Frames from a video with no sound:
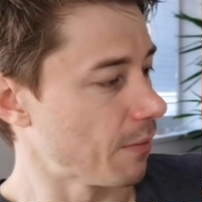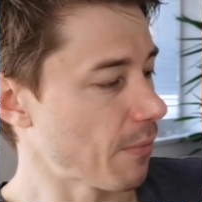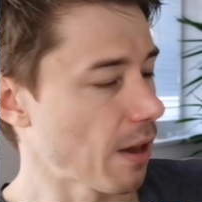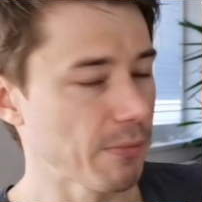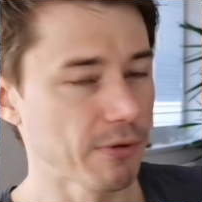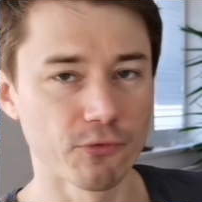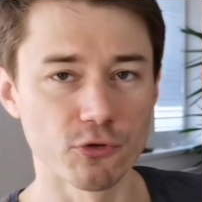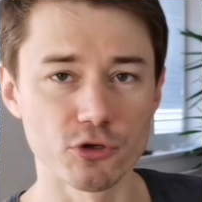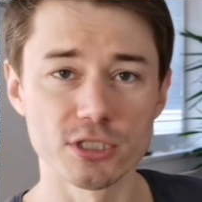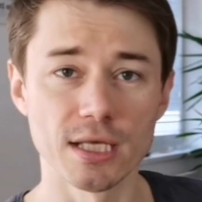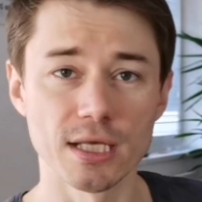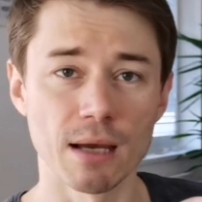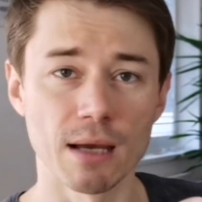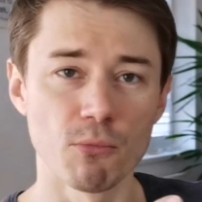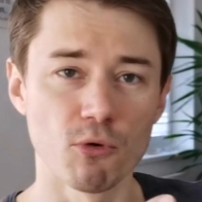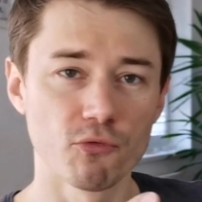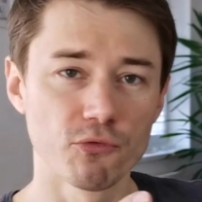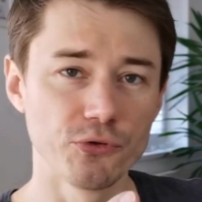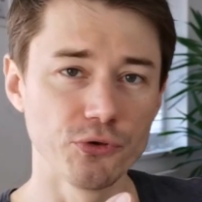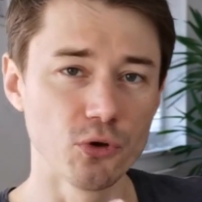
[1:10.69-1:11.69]
maybe for
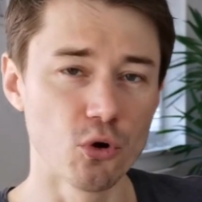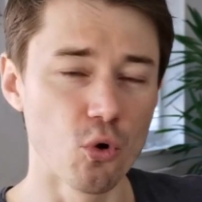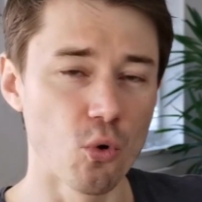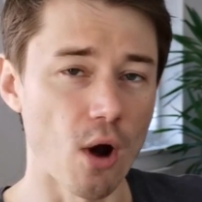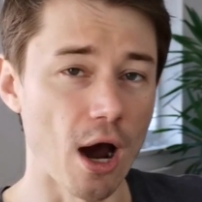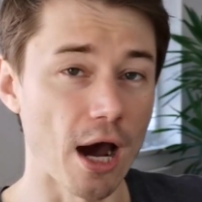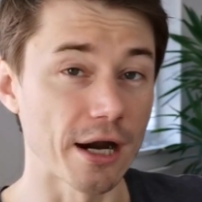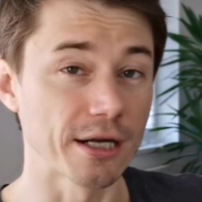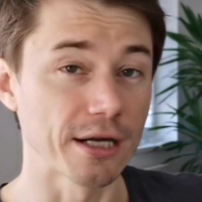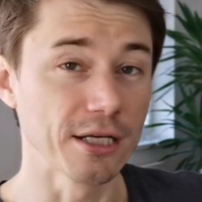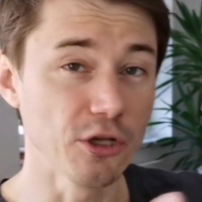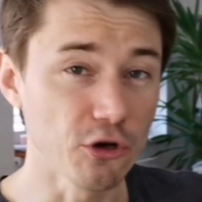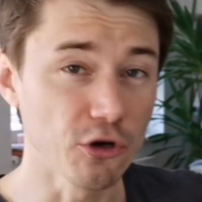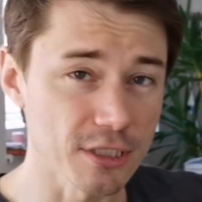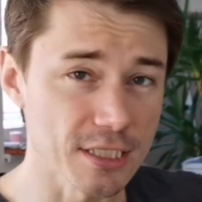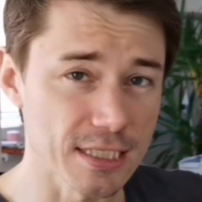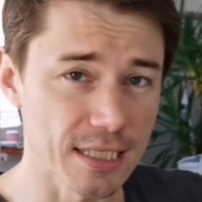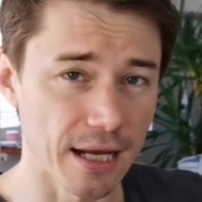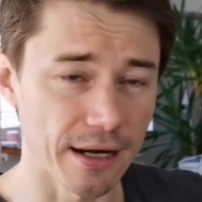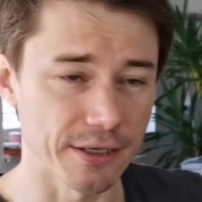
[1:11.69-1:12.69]
some of you who are
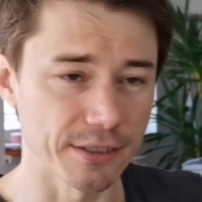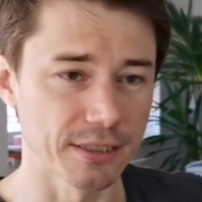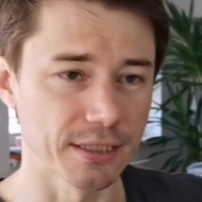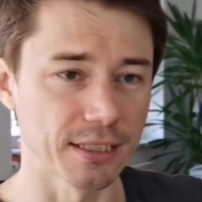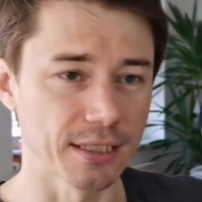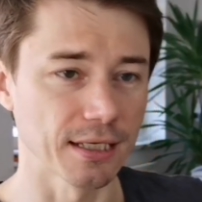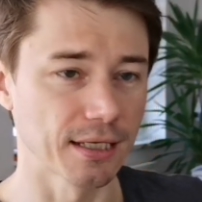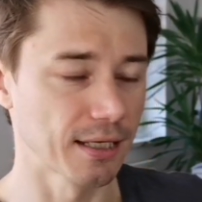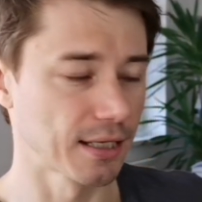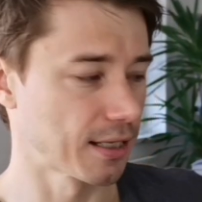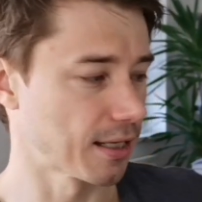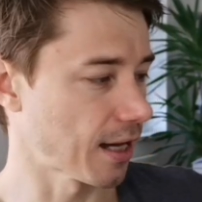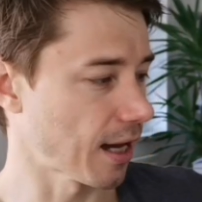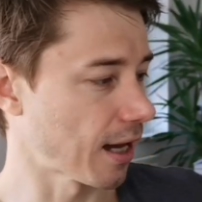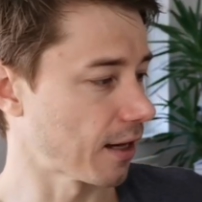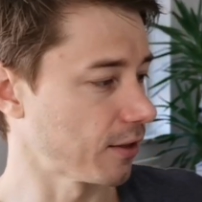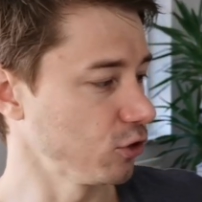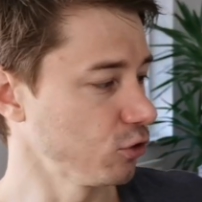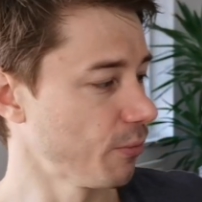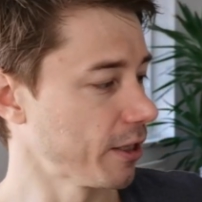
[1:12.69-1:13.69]
not starting,
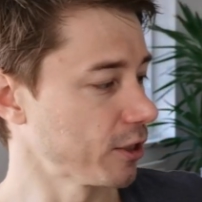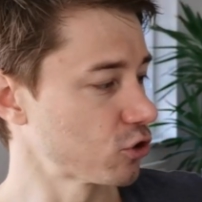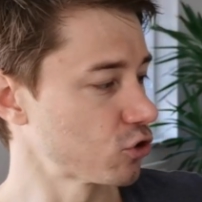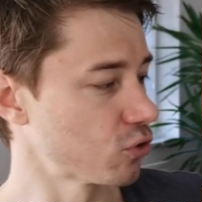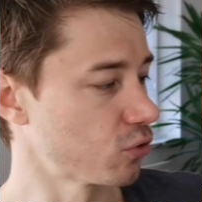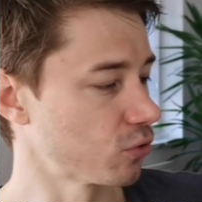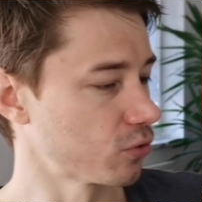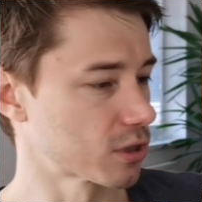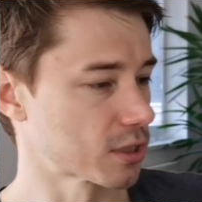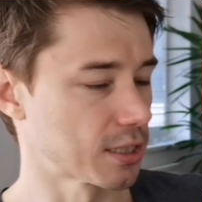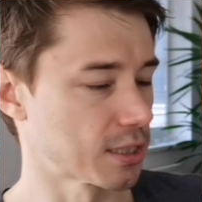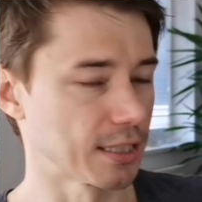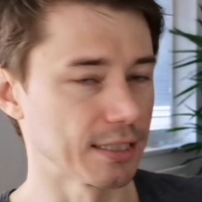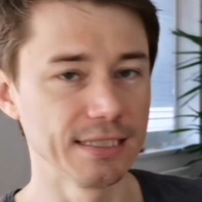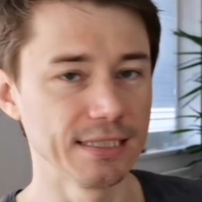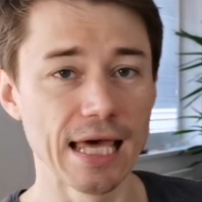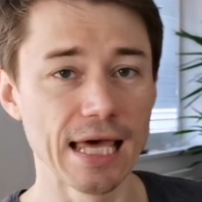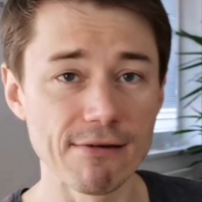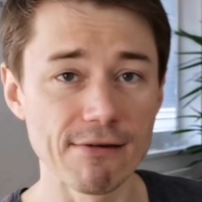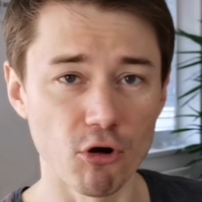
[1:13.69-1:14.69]
you may choose
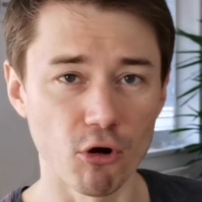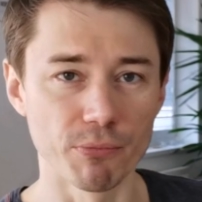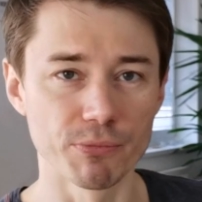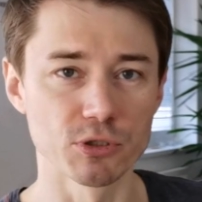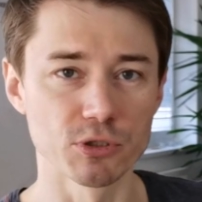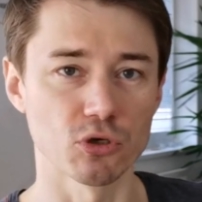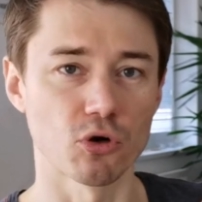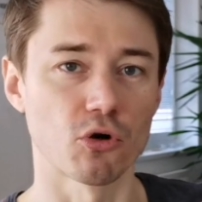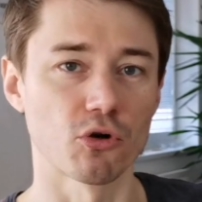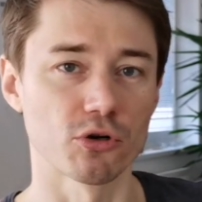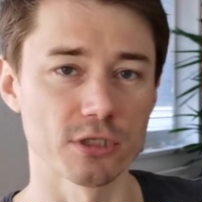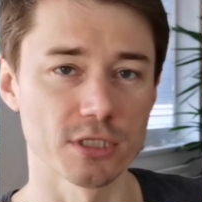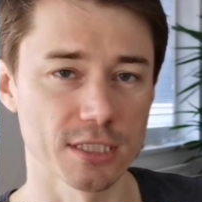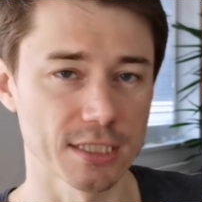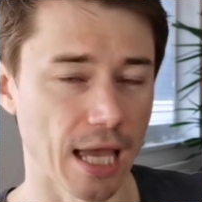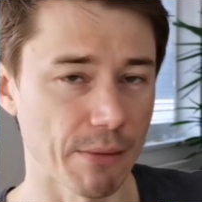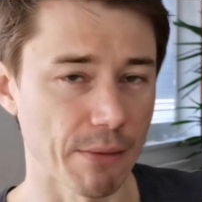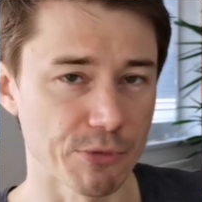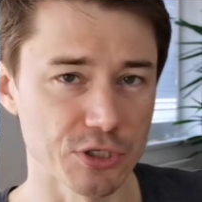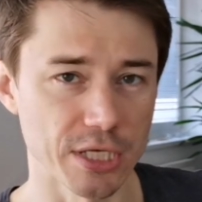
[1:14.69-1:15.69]
DevOps or
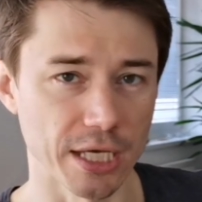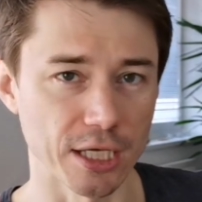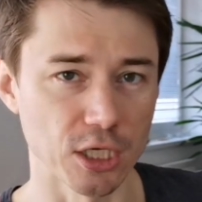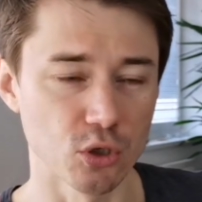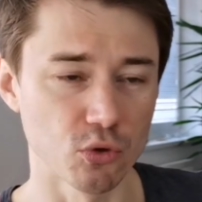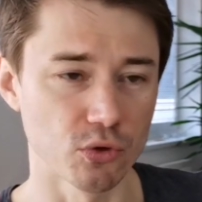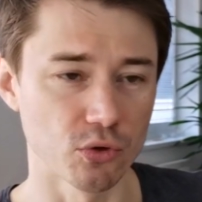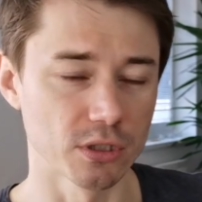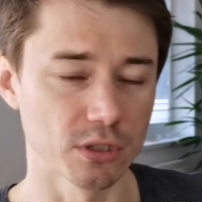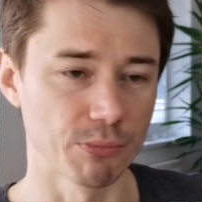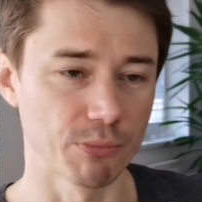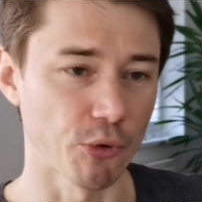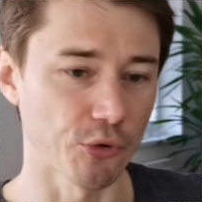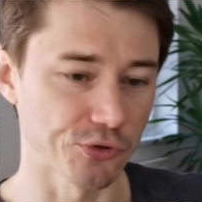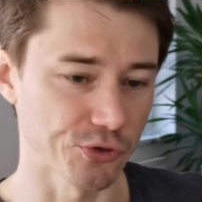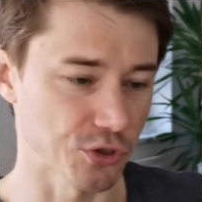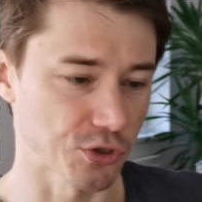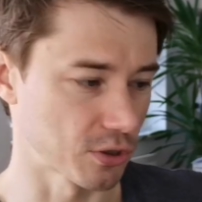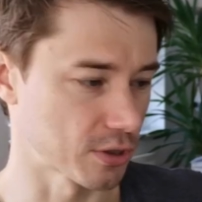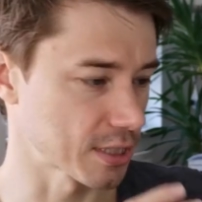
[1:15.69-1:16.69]
cybersecurity
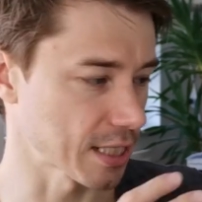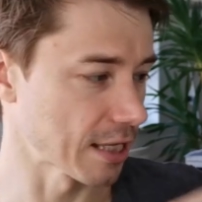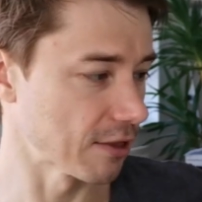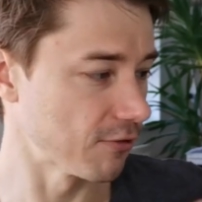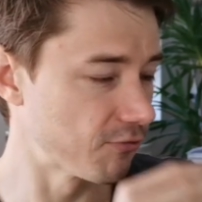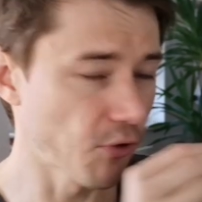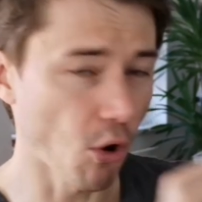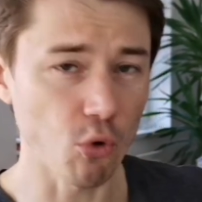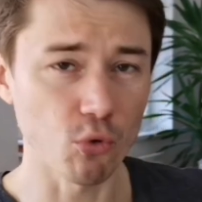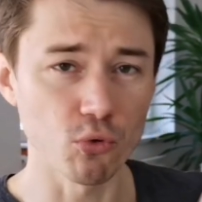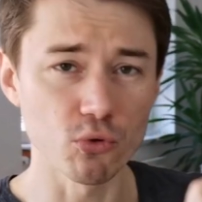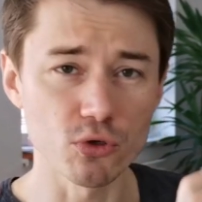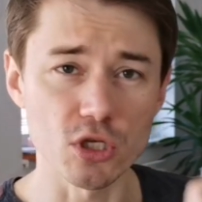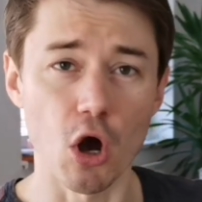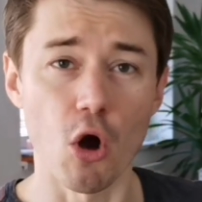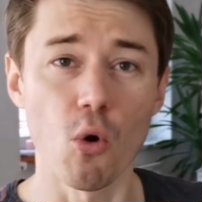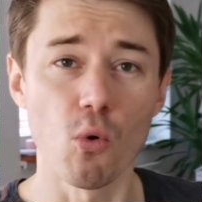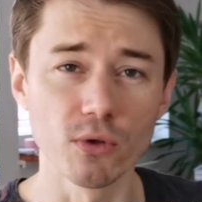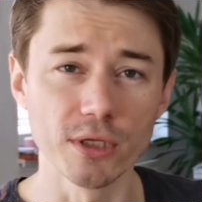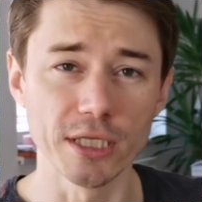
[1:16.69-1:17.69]
positions and focus
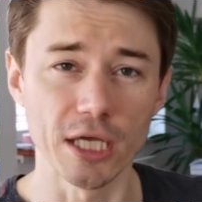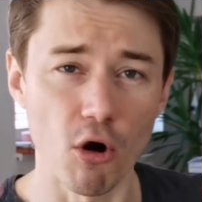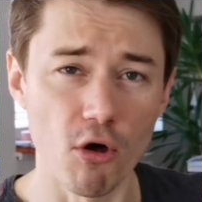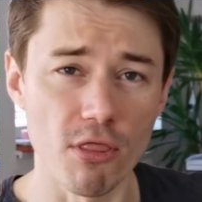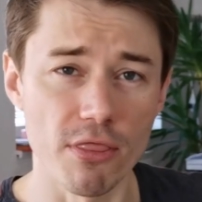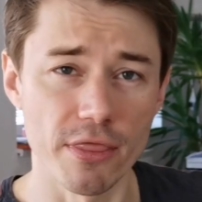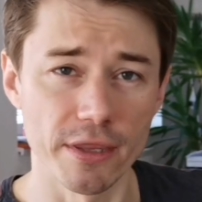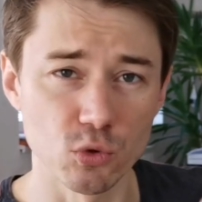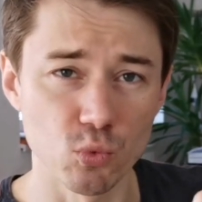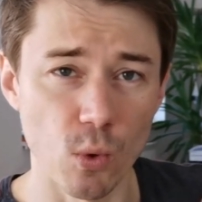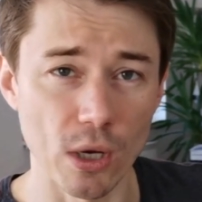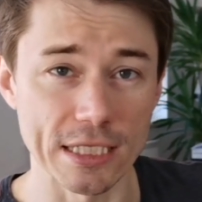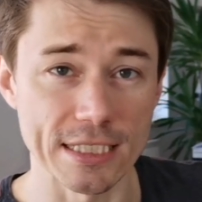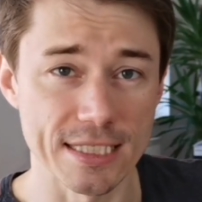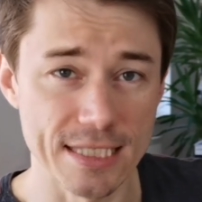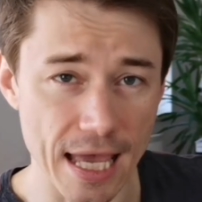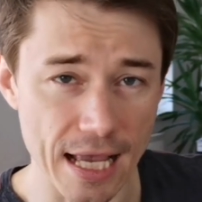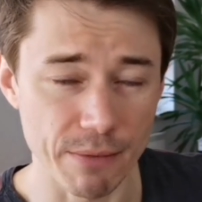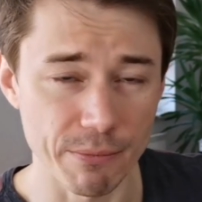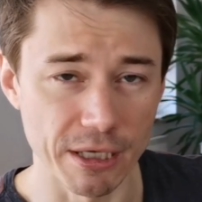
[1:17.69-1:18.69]
only on that
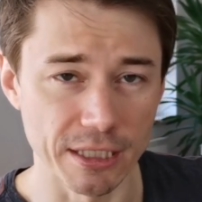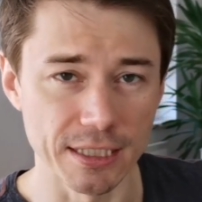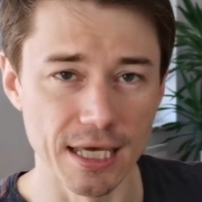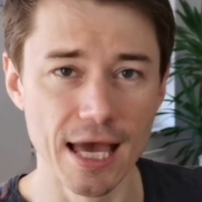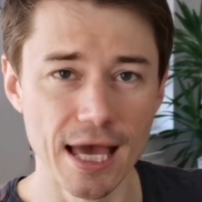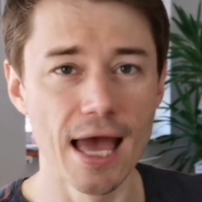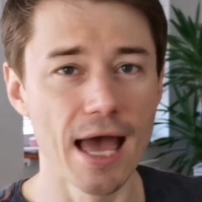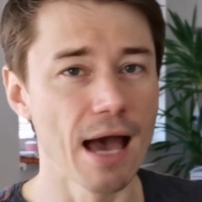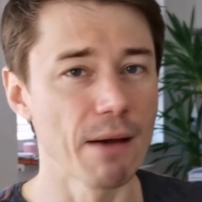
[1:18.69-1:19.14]
one segment.